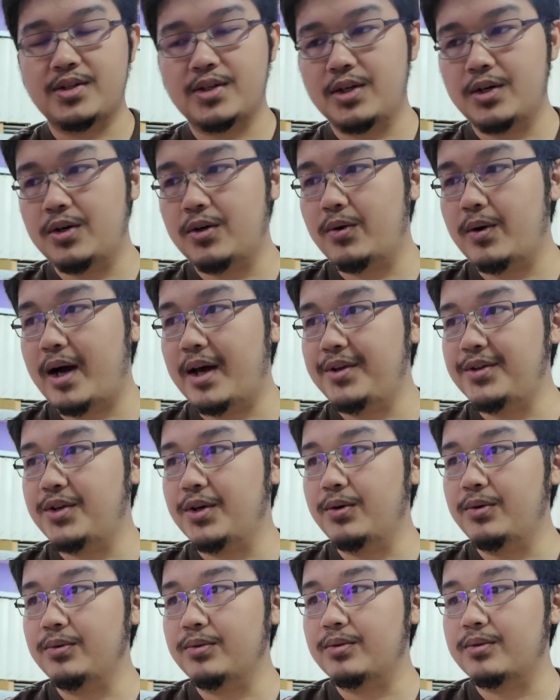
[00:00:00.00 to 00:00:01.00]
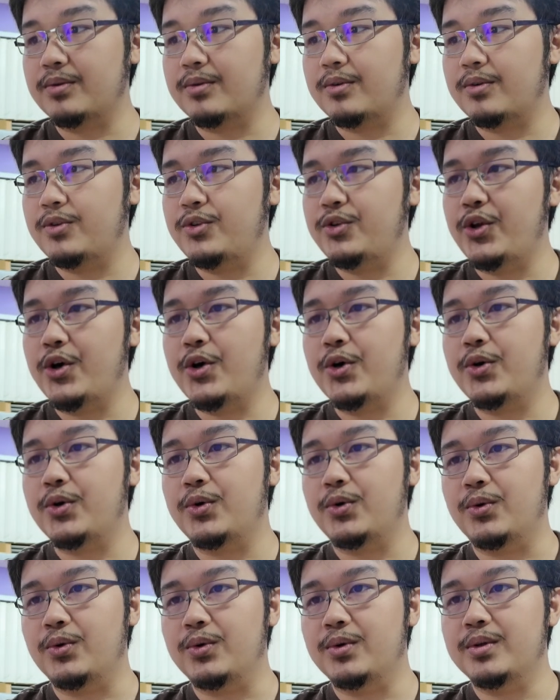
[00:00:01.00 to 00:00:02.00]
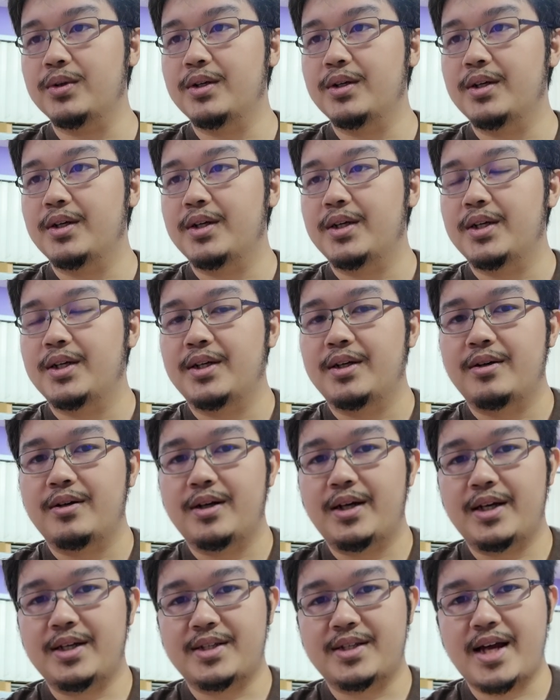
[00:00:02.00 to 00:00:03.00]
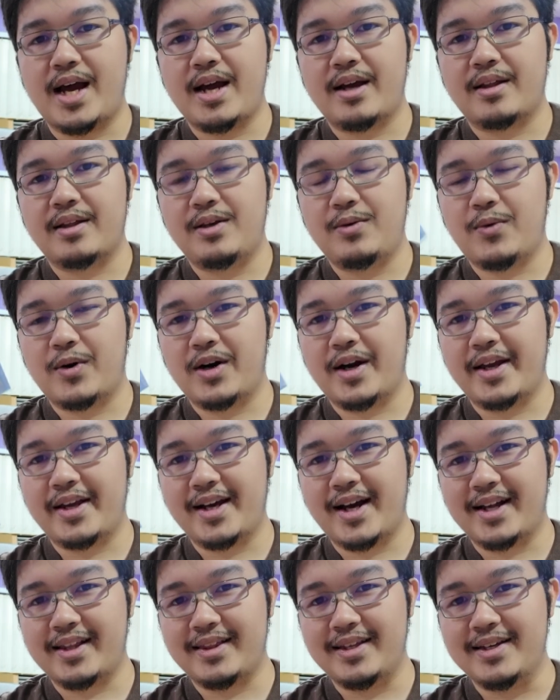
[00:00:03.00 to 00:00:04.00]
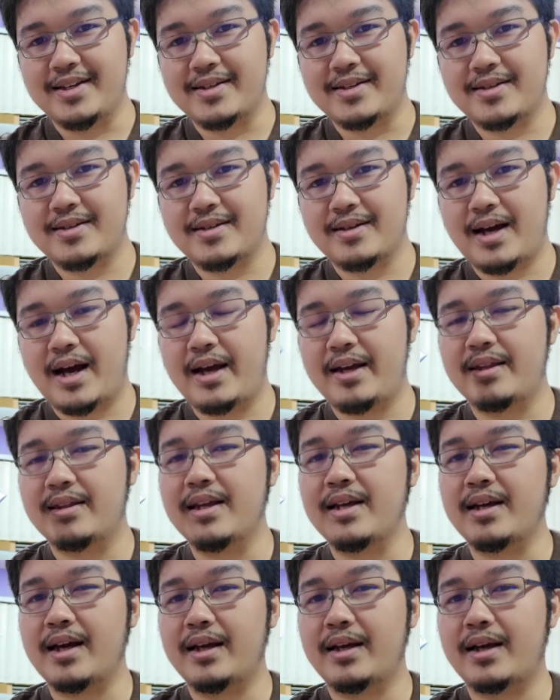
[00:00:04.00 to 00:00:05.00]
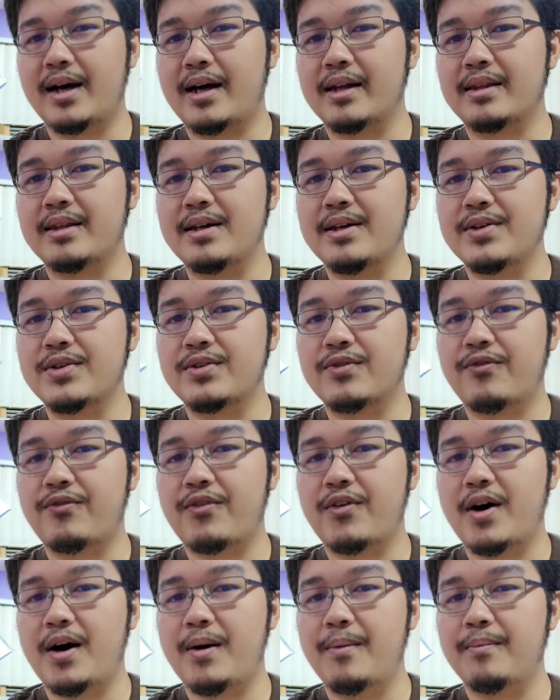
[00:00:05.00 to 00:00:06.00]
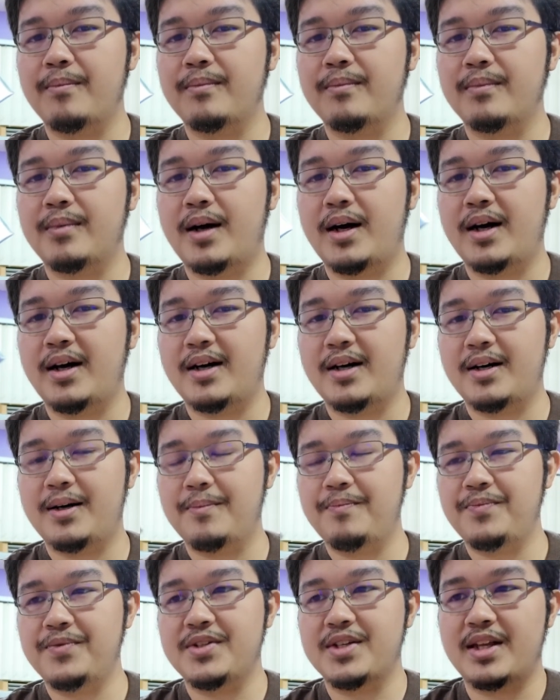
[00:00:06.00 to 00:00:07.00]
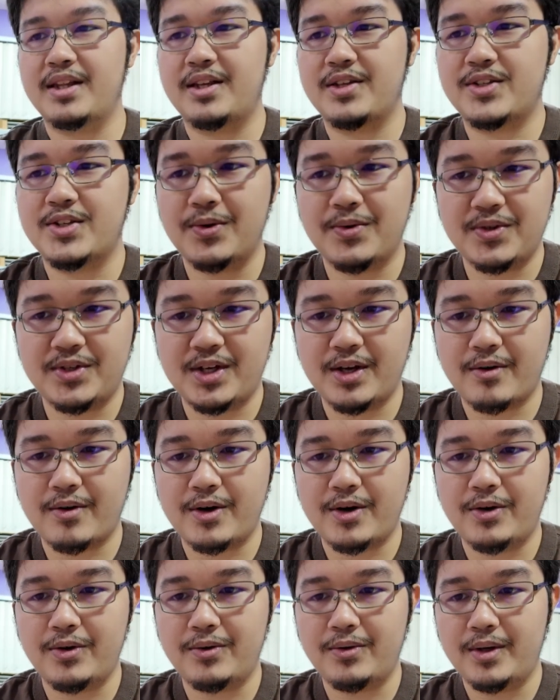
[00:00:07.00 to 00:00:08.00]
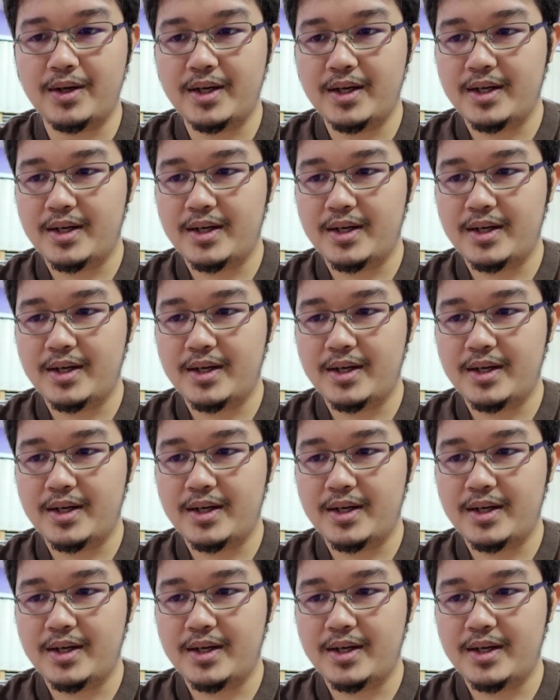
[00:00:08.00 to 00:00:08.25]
So I don't know exactly where I got this. I think I got this from Zenless Zone Zero.